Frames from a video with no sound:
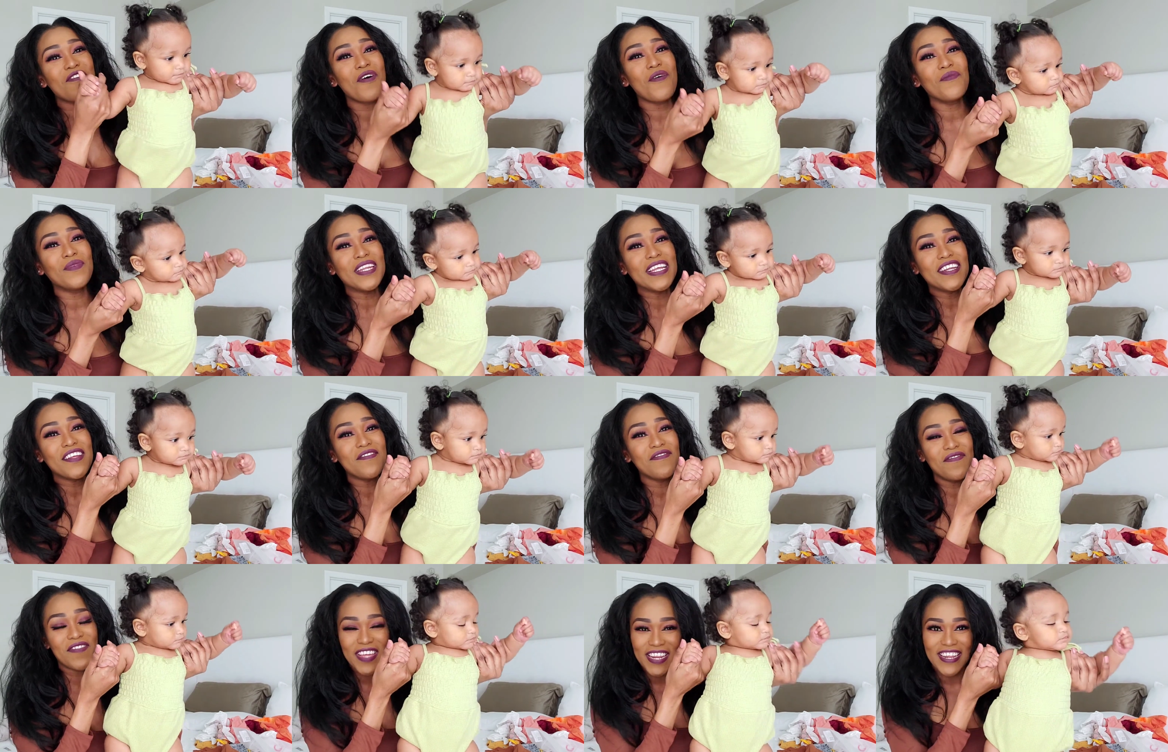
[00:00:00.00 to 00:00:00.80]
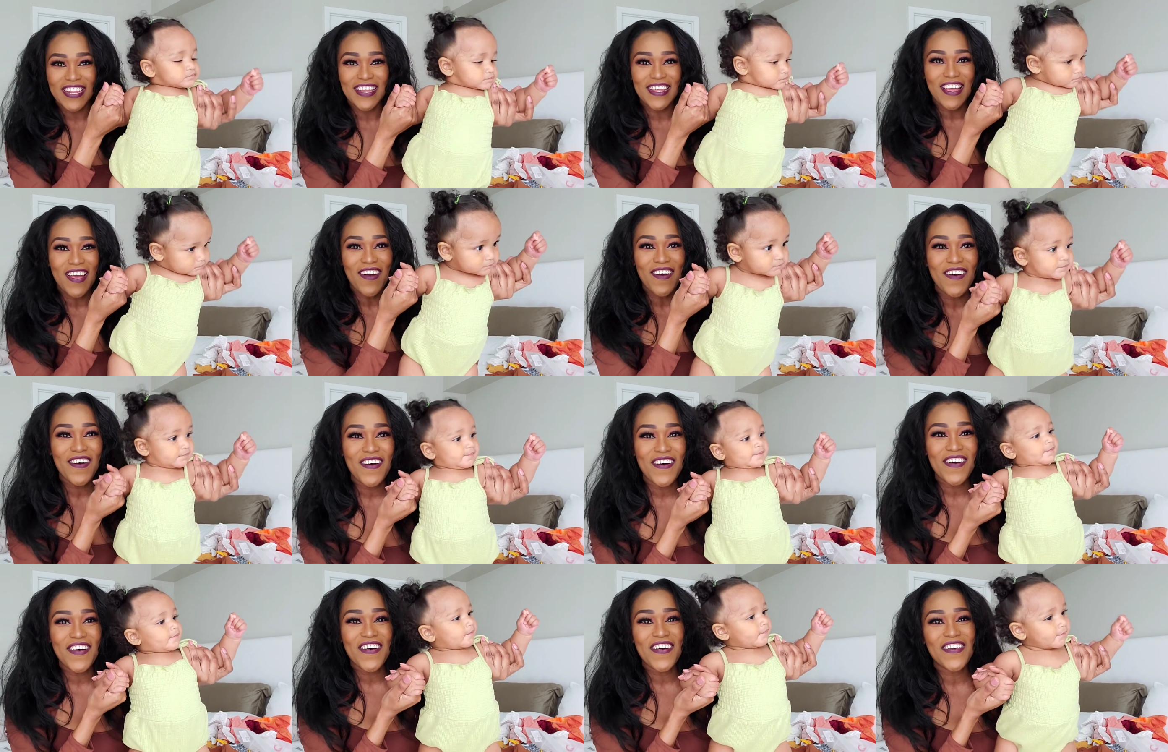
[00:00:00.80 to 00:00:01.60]
Speaker 1: Rome's little
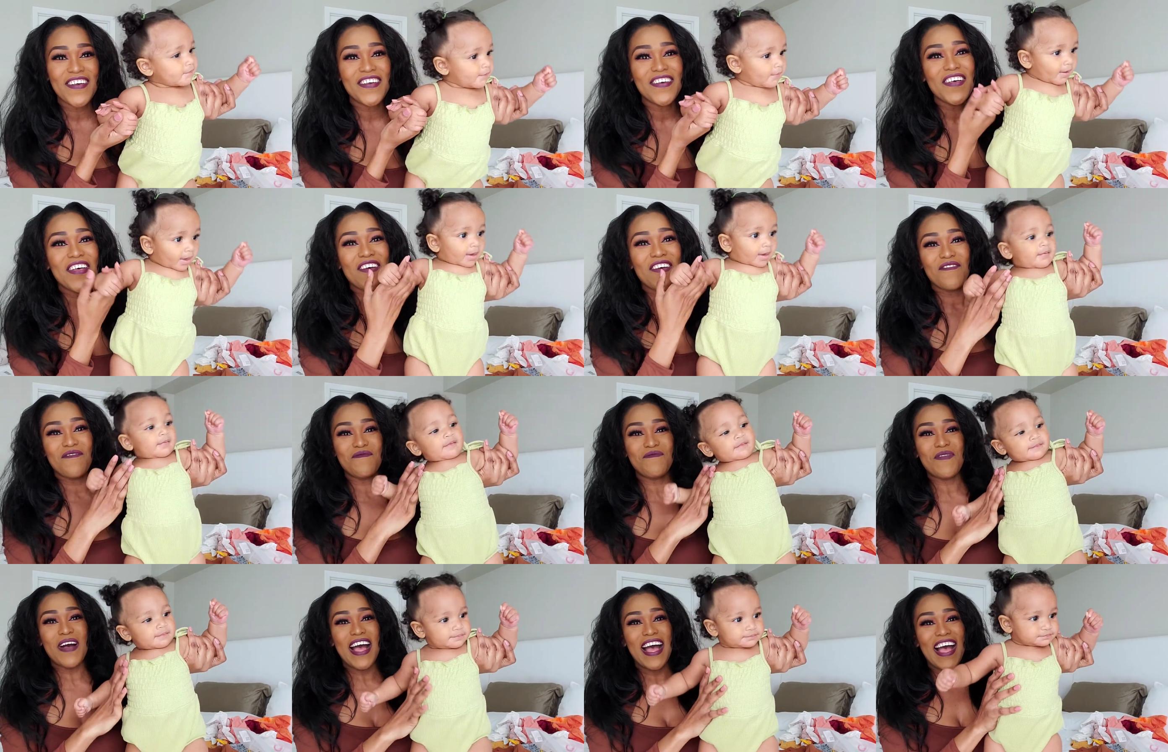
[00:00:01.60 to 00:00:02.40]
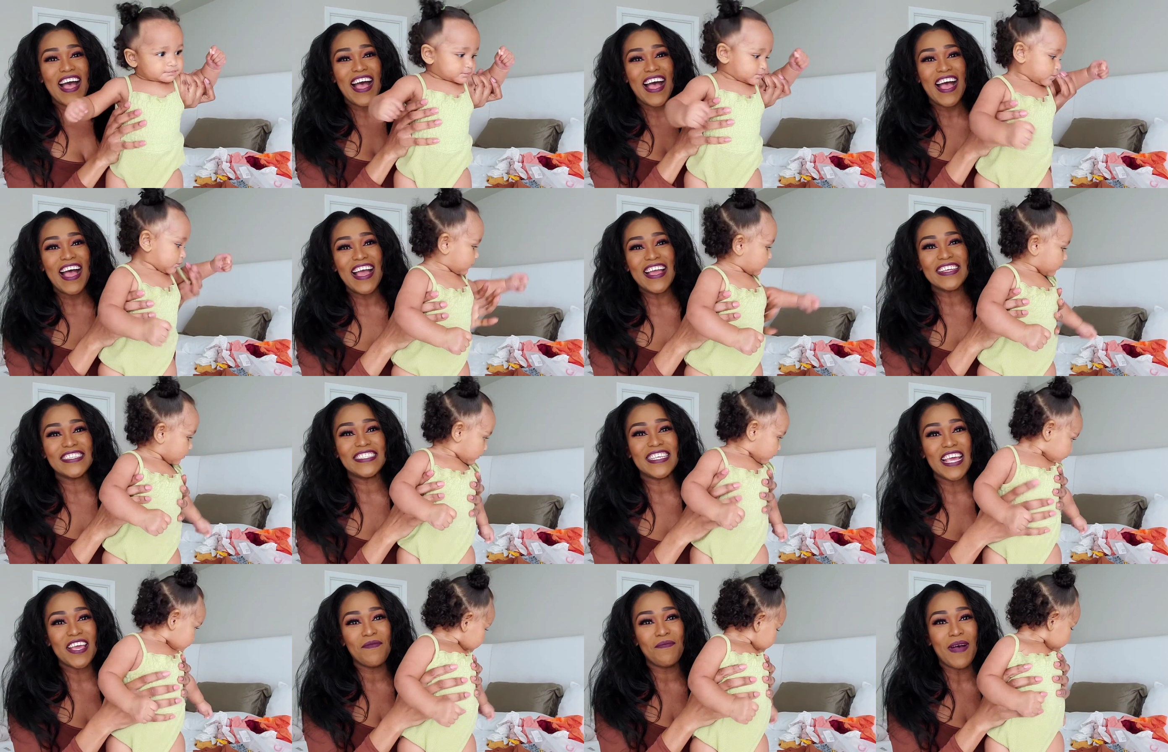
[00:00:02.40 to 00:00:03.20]
video. Bye.
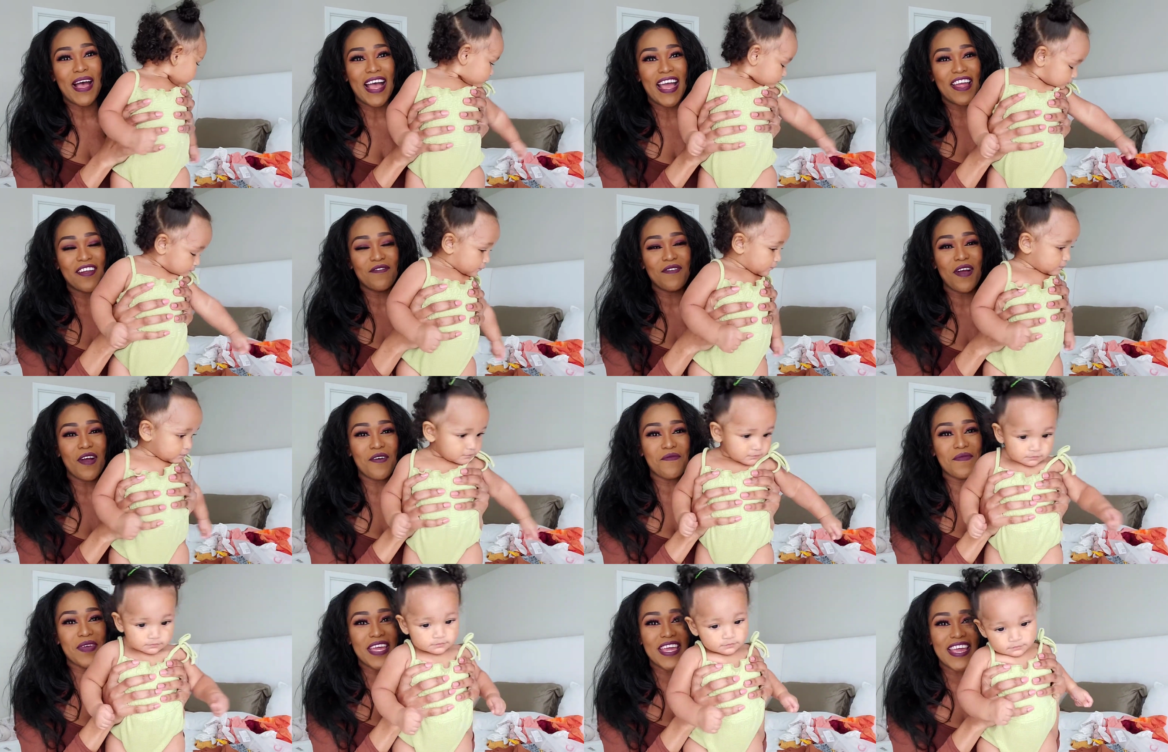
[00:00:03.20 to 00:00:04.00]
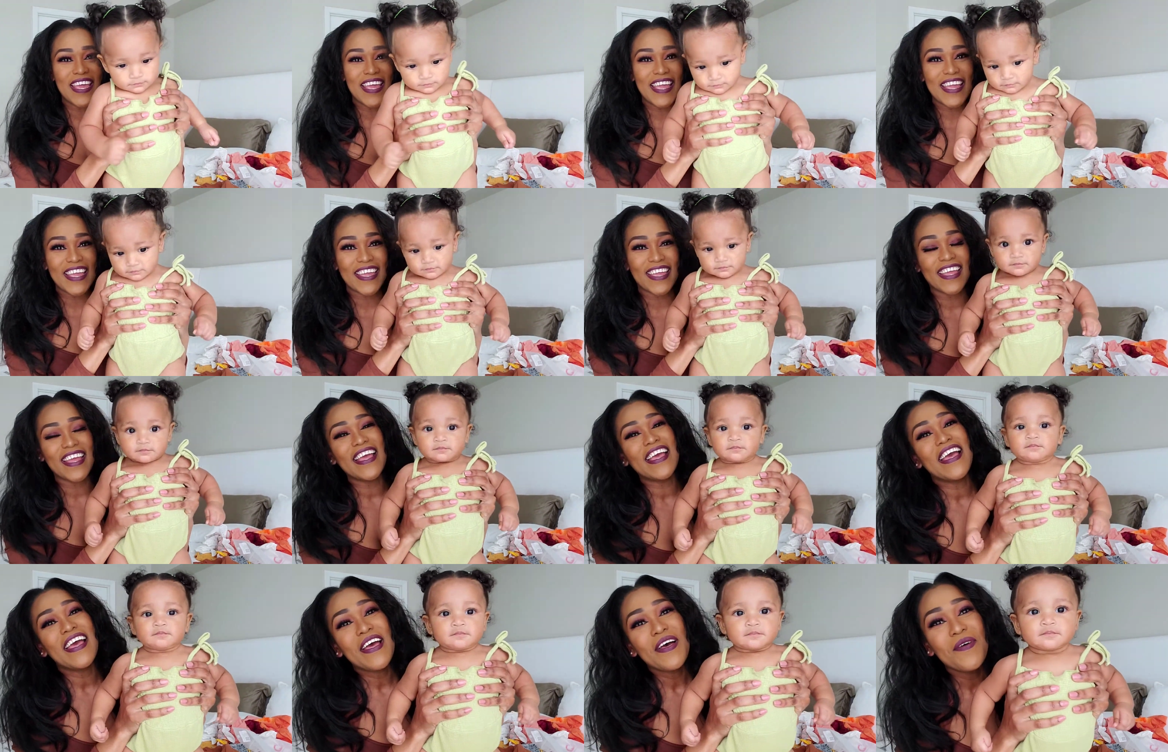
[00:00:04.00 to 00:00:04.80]
Say bye,
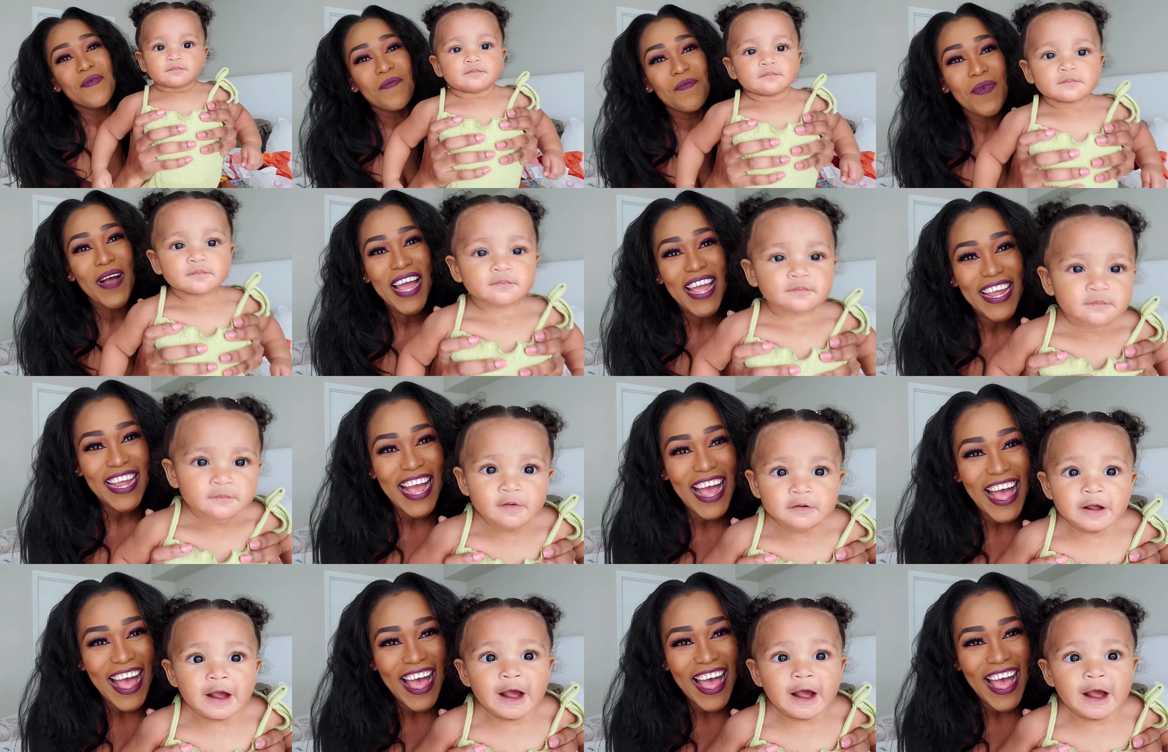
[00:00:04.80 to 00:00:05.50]
Romy. Bye,